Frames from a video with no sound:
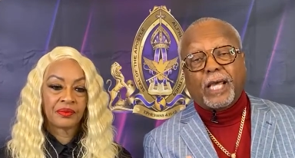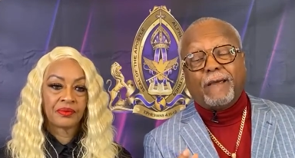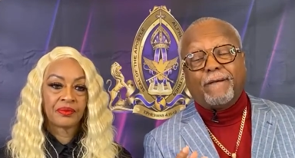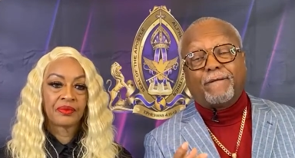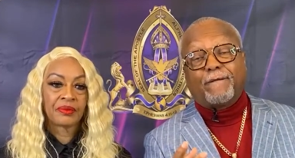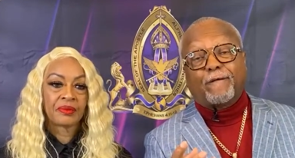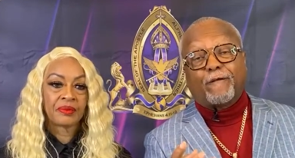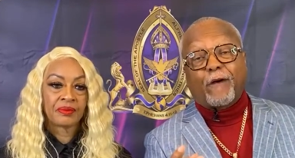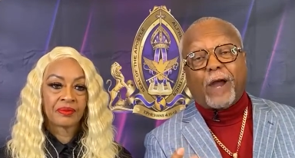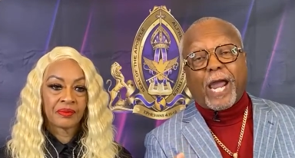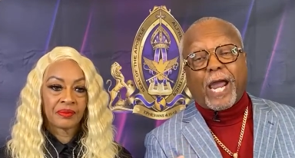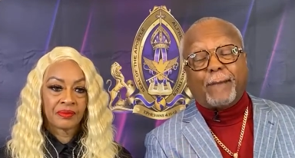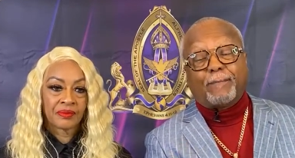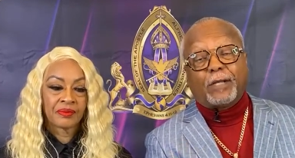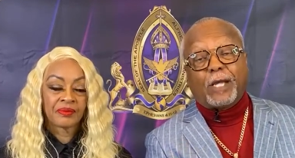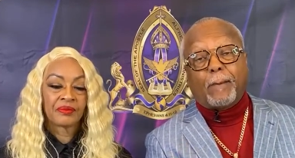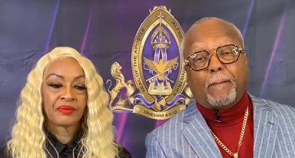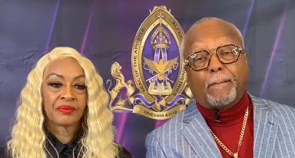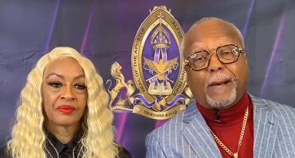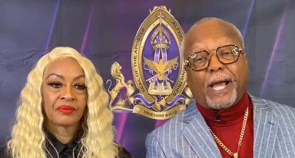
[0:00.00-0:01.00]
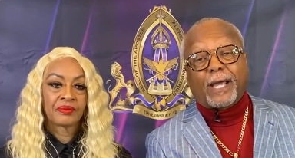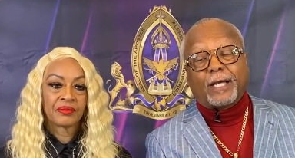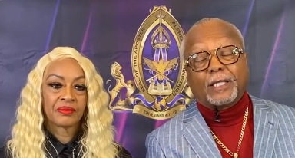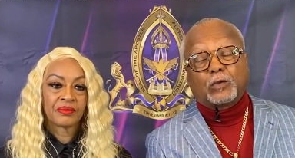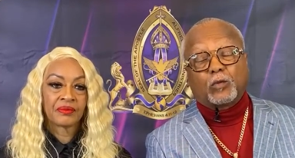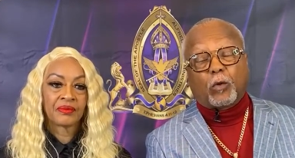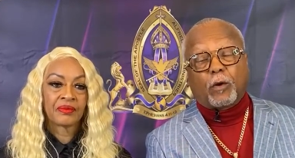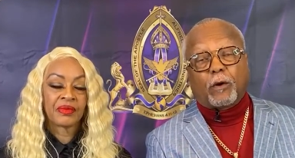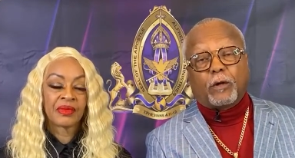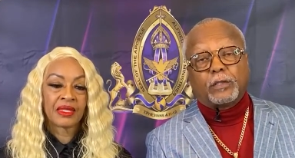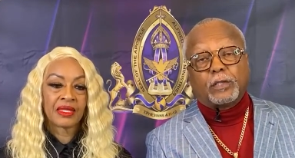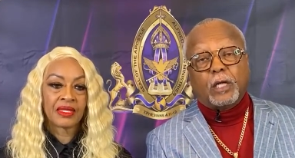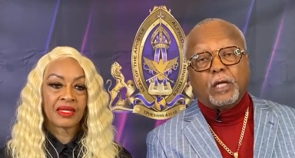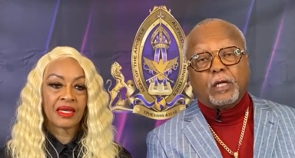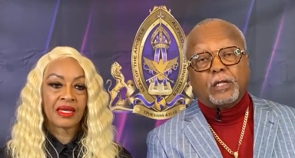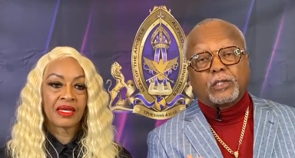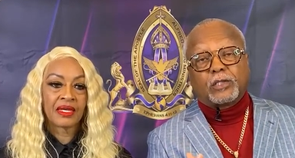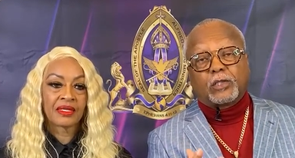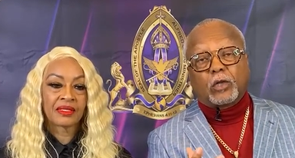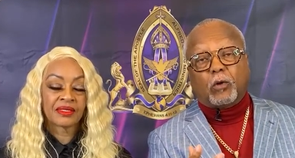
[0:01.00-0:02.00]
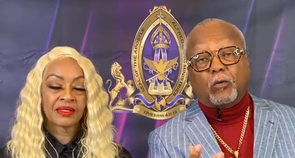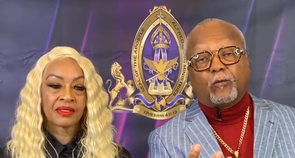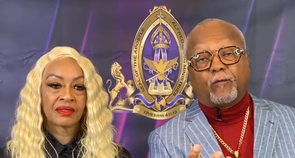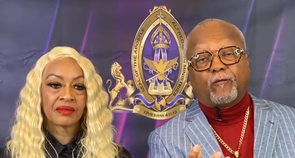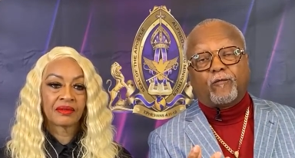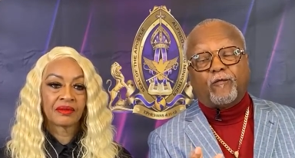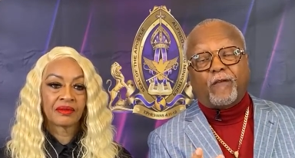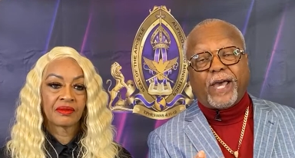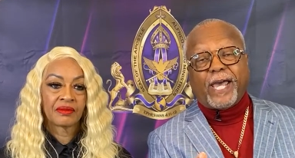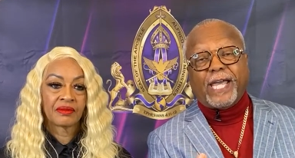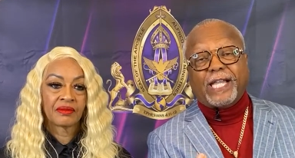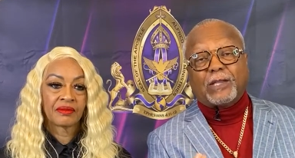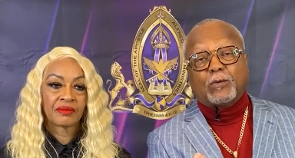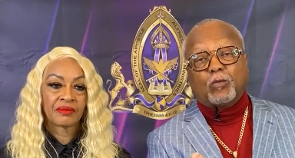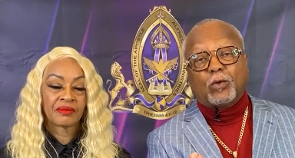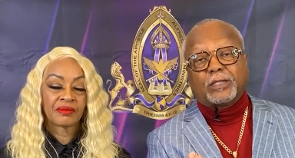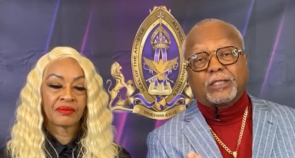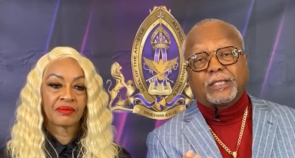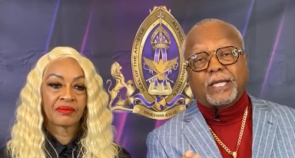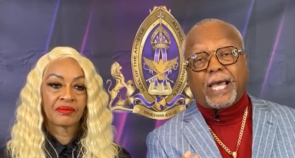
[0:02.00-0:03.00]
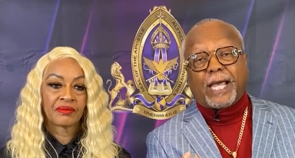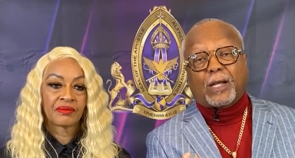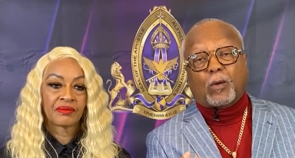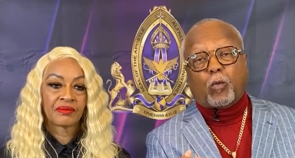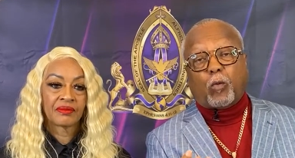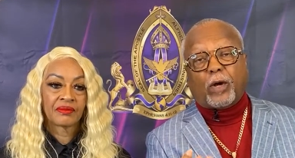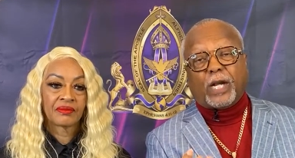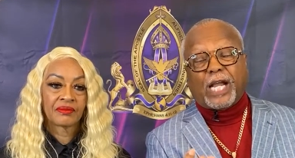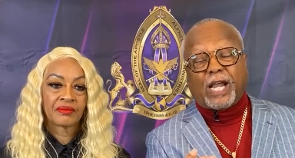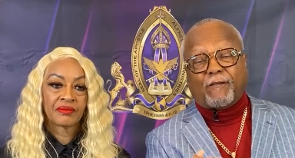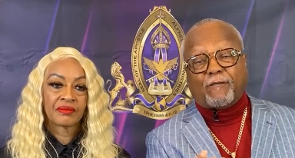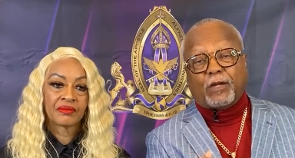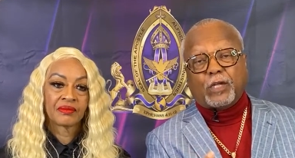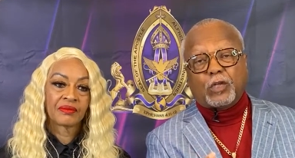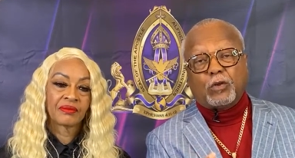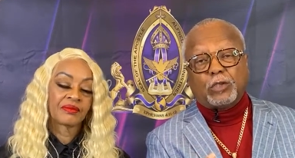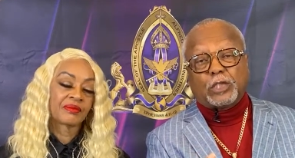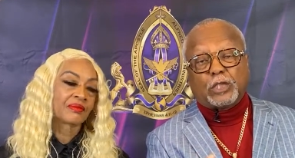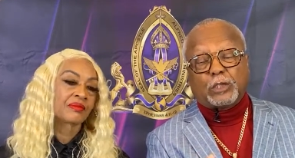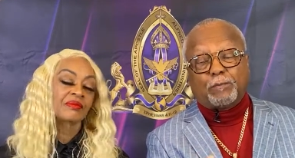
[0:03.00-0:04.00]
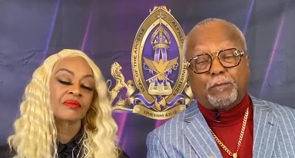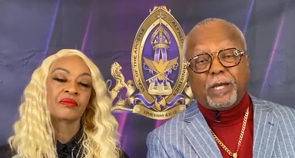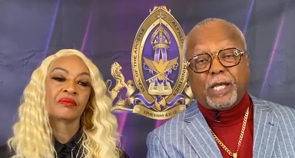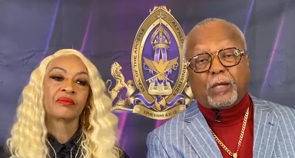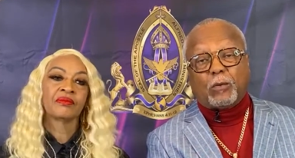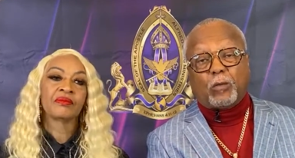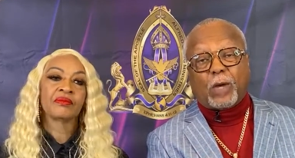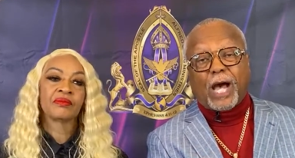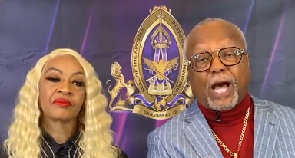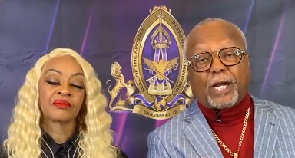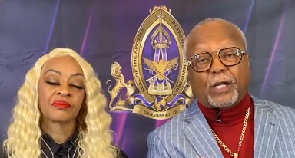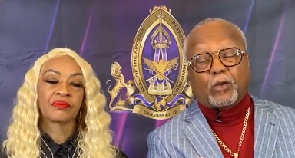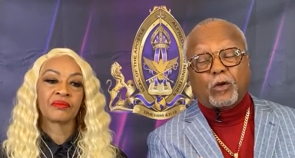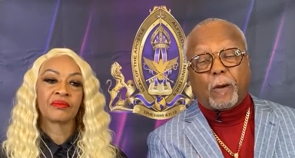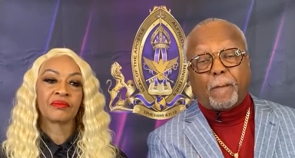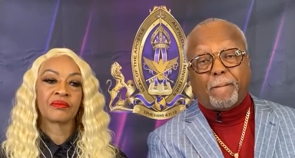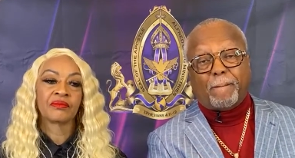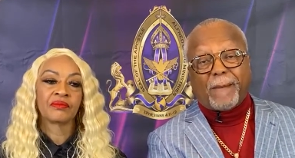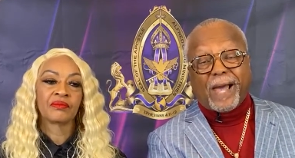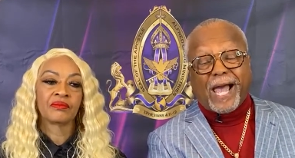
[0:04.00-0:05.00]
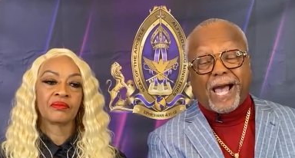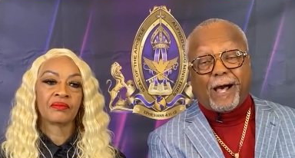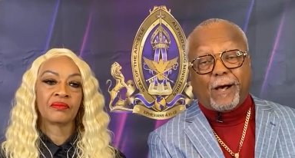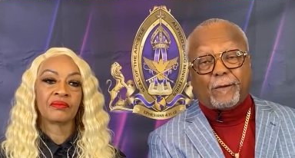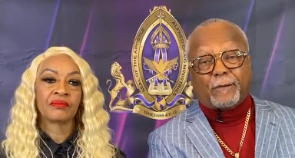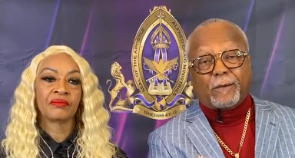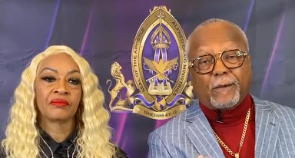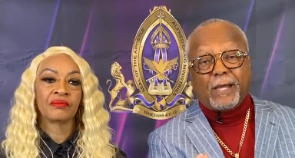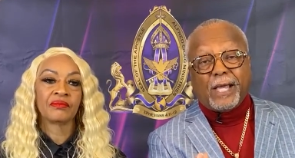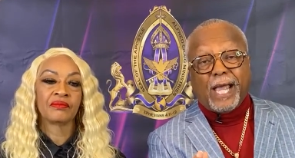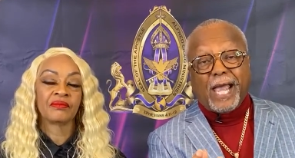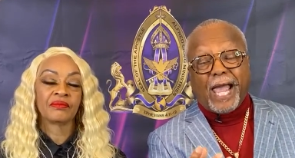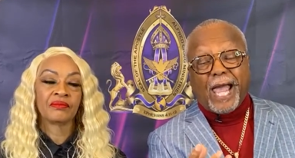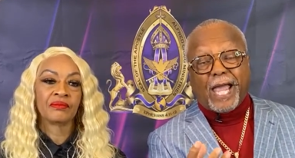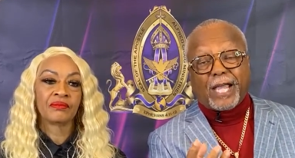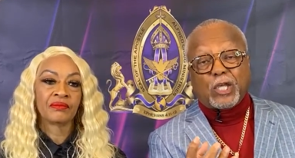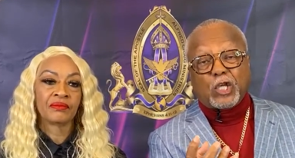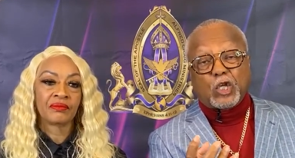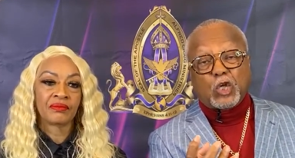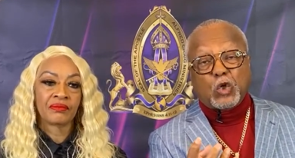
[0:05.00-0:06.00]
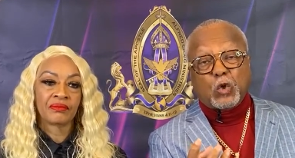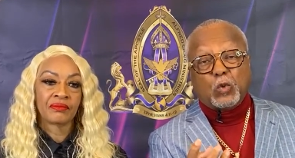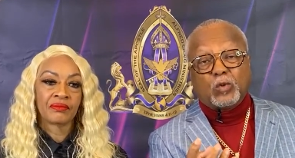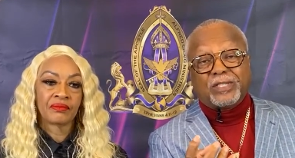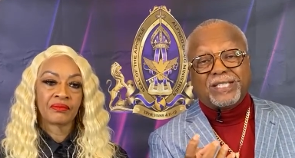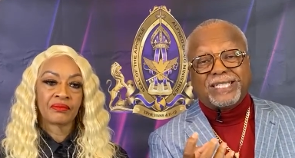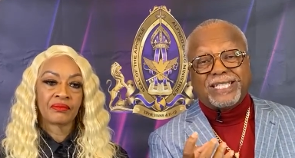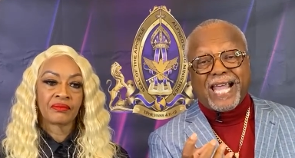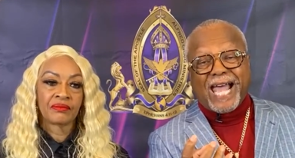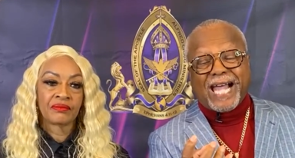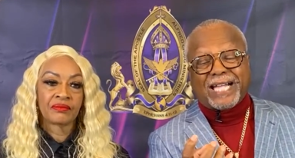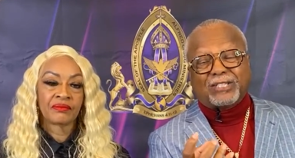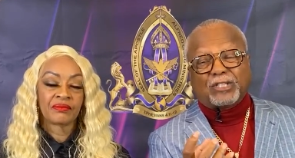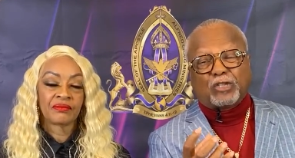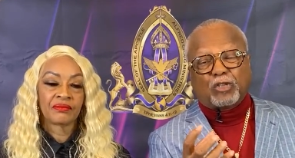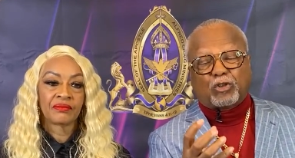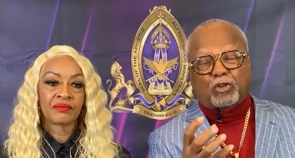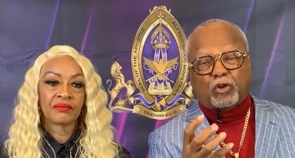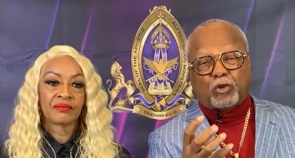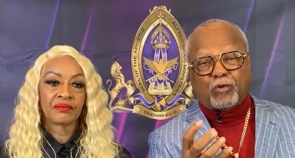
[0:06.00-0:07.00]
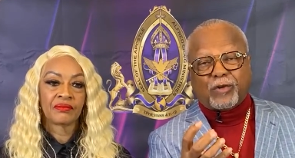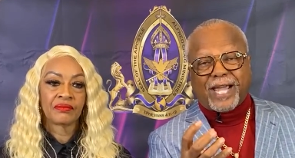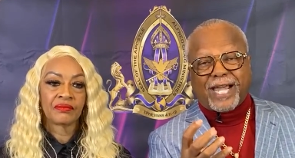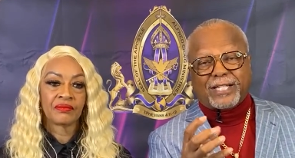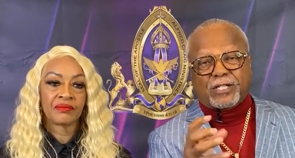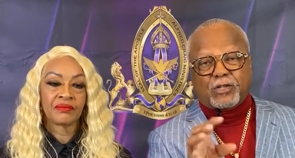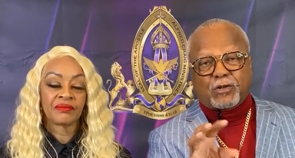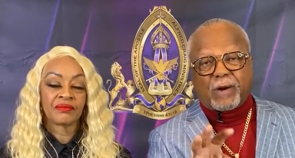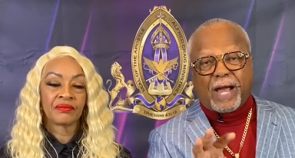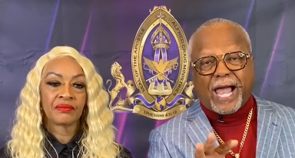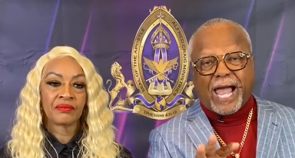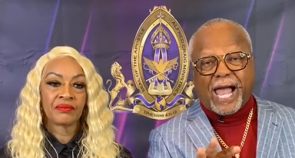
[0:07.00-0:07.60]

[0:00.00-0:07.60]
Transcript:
Speaker 1: He framed it by his words. Yeah. So faith will take whatever you speak out of your mouth and use that to create